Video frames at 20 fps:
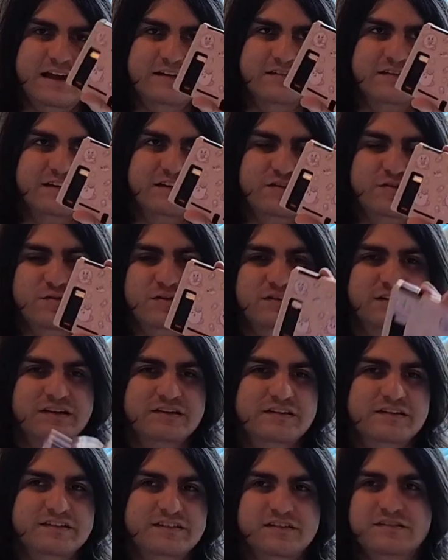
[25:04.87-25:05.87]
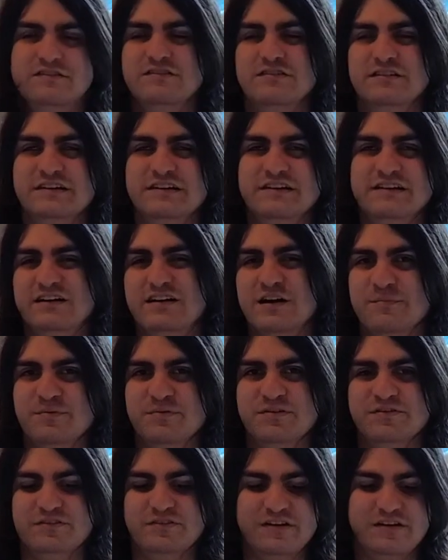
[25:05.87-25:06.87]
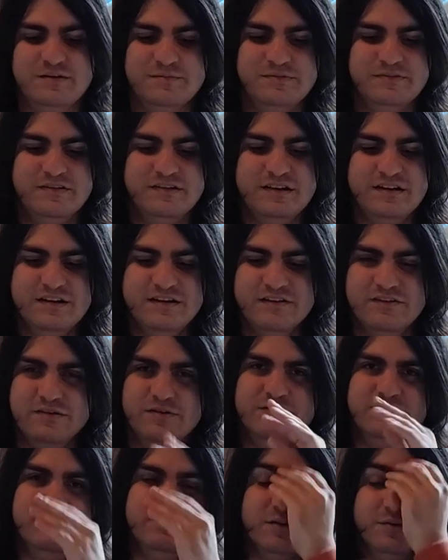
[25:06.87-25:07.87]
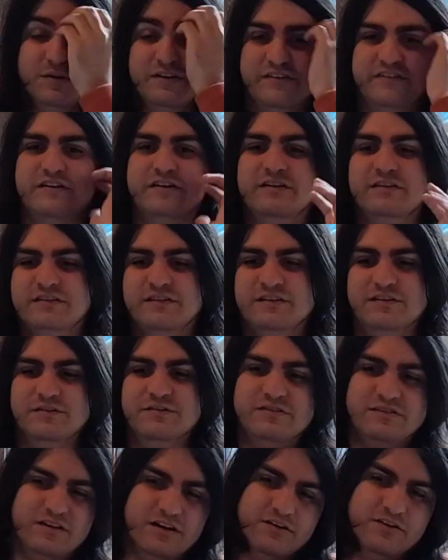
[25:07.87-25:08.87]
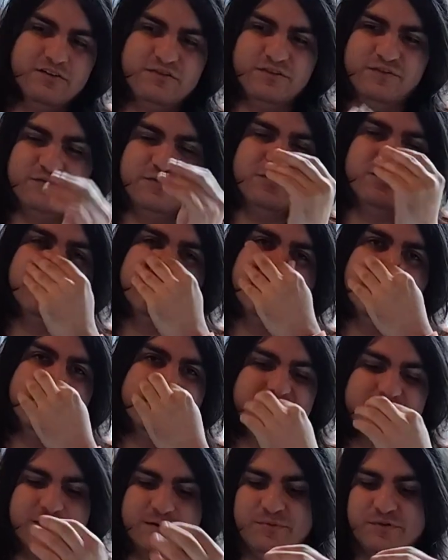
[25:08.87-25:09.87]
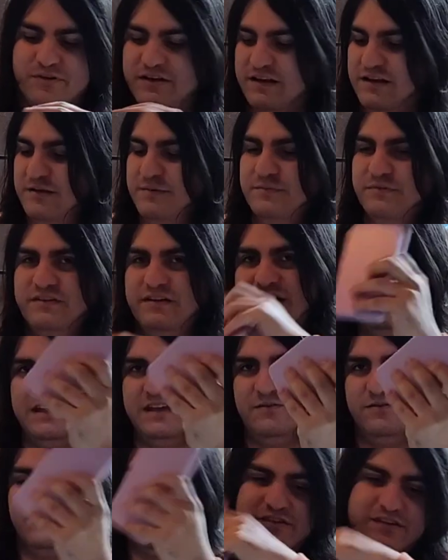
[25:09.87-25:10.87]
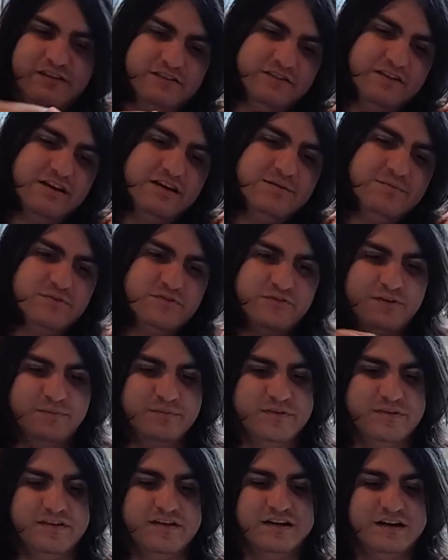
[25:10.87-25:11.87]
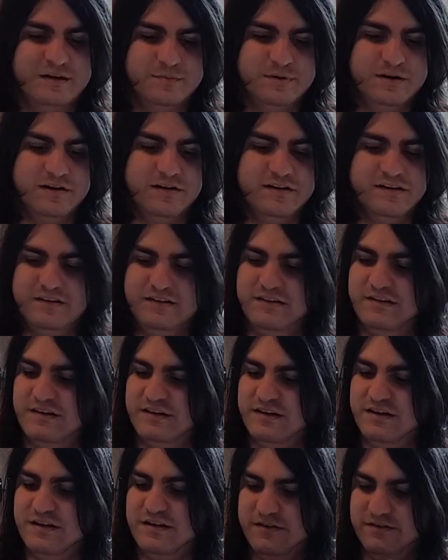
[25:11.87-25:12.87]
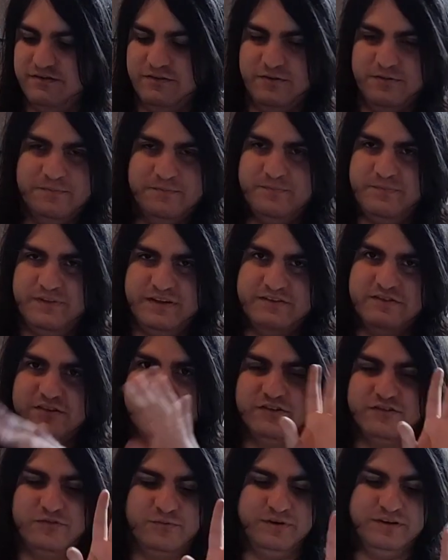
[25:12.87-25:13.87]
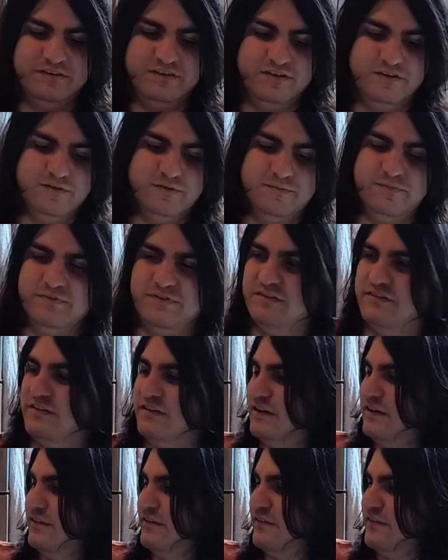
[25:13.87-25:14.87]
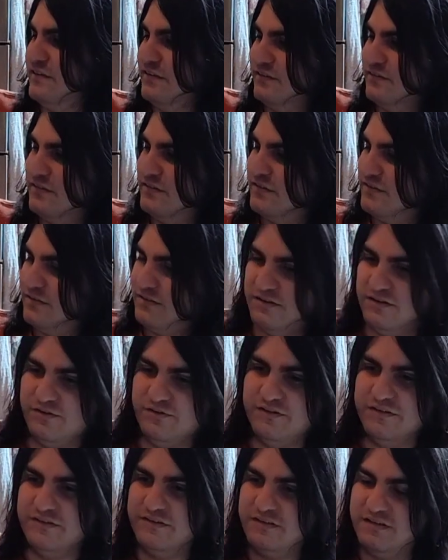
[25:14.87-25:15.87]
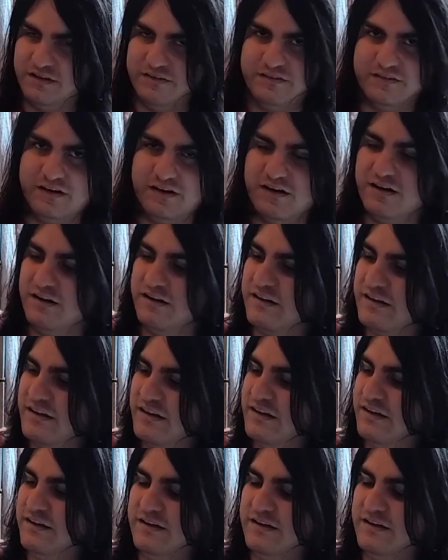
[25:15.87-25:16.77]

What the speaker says: has like Yooka-Laylee digitally and a couple other games. So she's already set, you know, got herself Joy-Cons, a couple games. I gave her 6 games from the thing I bought. So it's all a sweet deal. She gets this, you know, a dog,